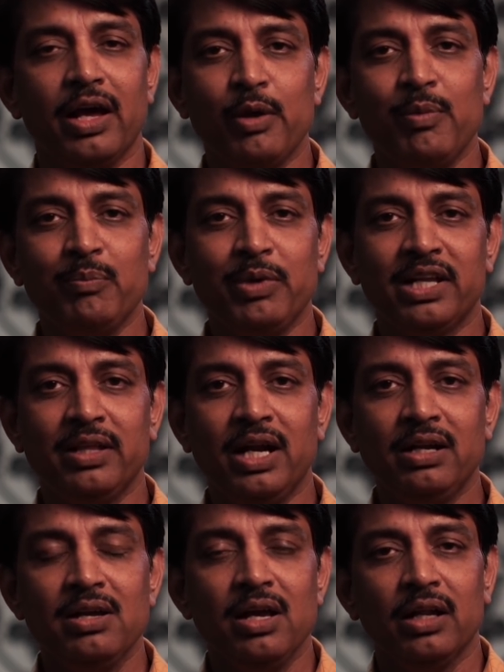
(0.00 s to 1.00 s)
Remember
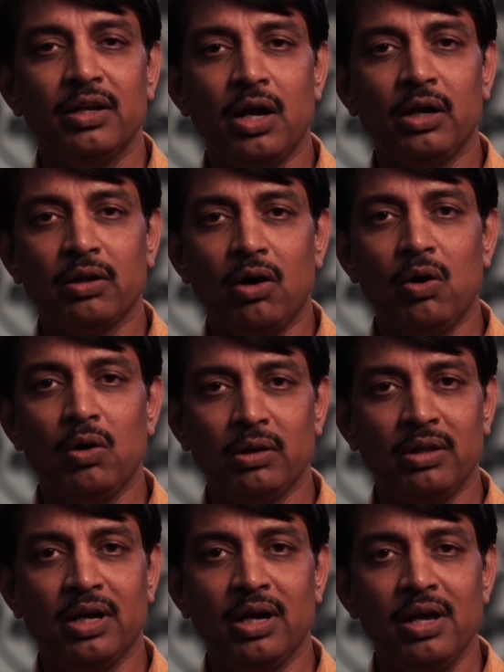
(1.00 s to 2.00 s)
that not
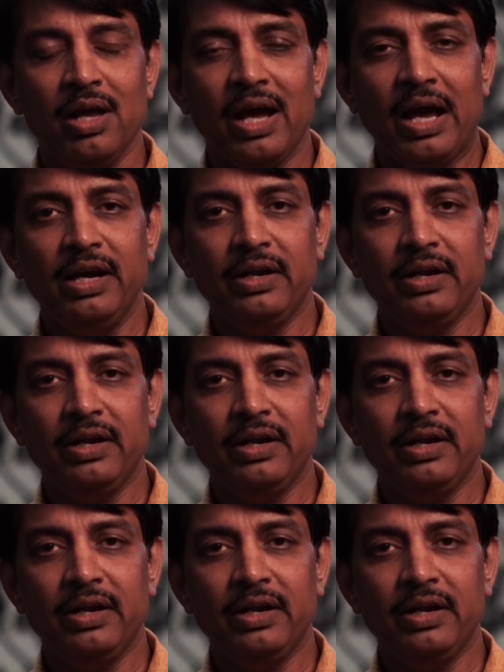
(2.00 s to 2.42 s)
all the